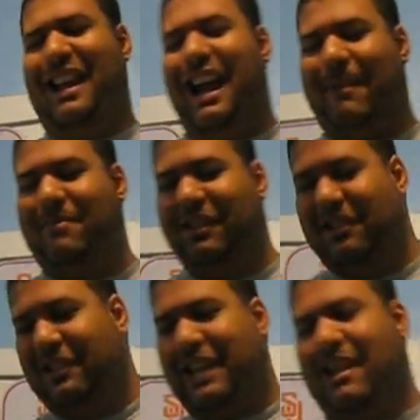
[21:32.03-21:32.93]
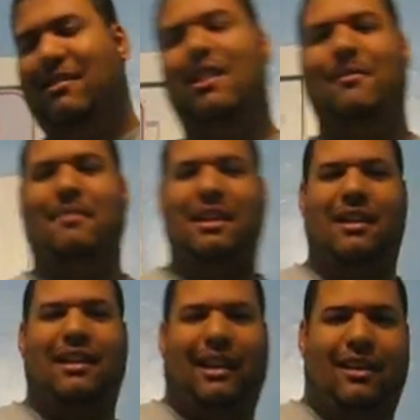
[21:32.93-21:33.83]
Yeah, I could picture this game
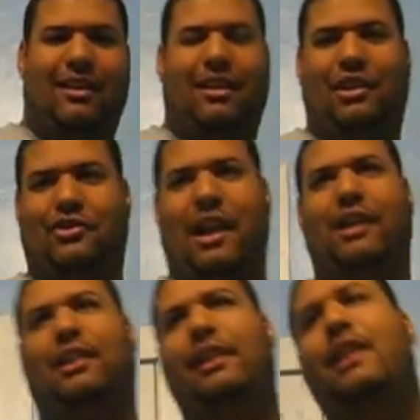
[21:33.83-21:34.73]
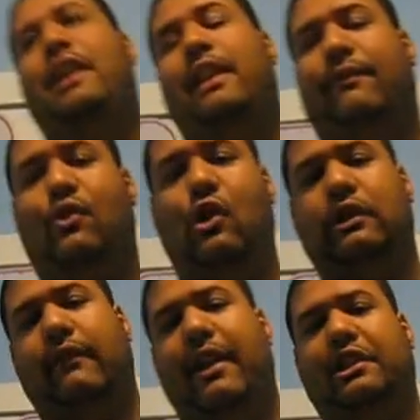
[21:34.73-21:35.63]
being like electronically, and of
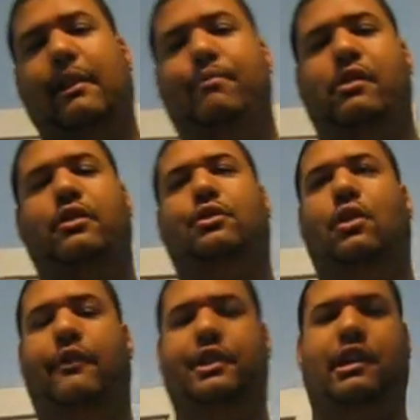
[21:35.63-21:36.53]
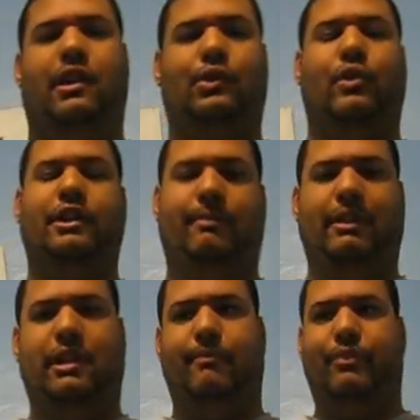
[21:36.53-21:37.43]
course, eventually put it on both shelves. Once it
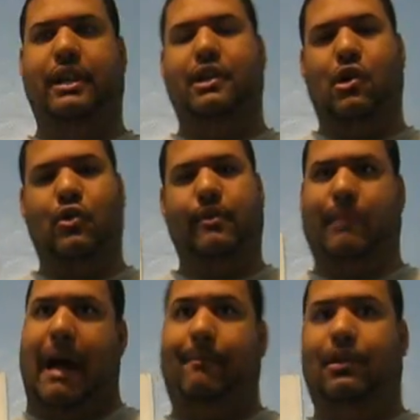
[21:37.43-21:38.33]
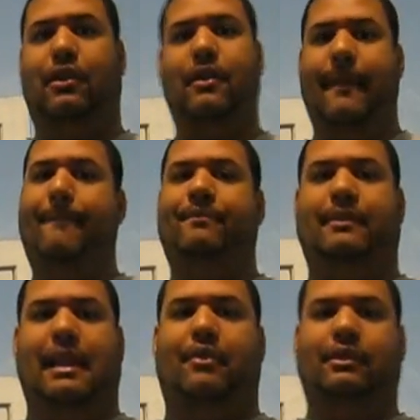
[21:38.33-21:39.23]
become pretty known and popular,
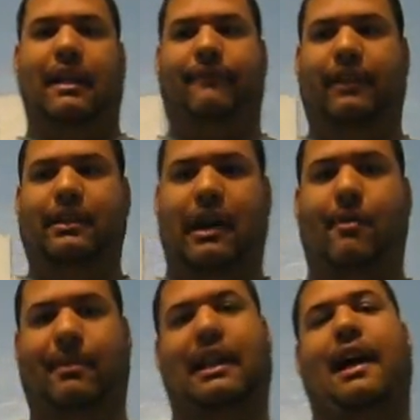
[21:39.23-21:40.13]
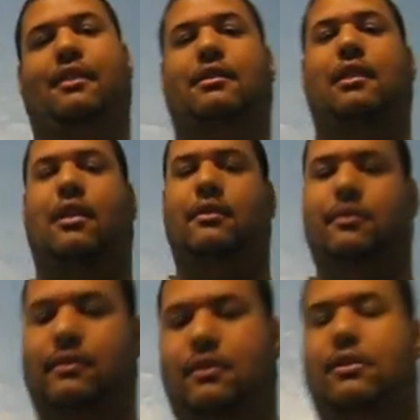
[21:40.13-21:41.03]
that will definitely help a lot. So,
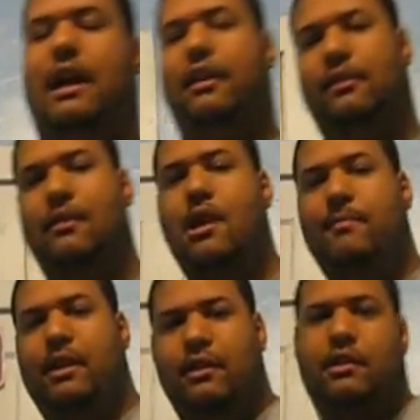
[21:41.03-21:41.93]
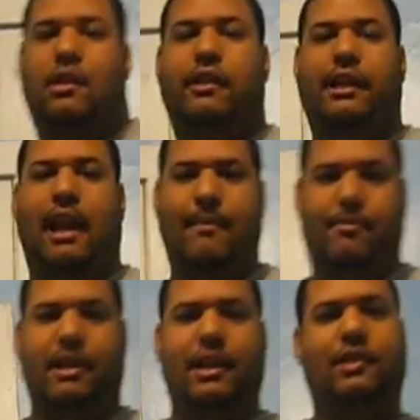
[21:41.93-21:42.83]
you know, not because it's a good game,
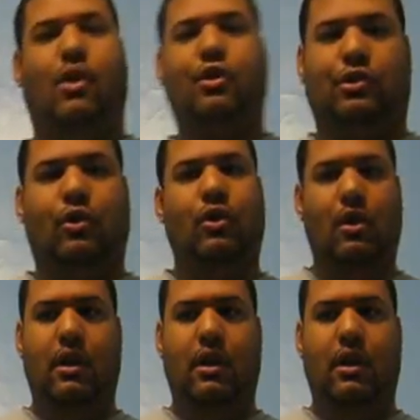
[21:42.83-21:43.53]
but it's also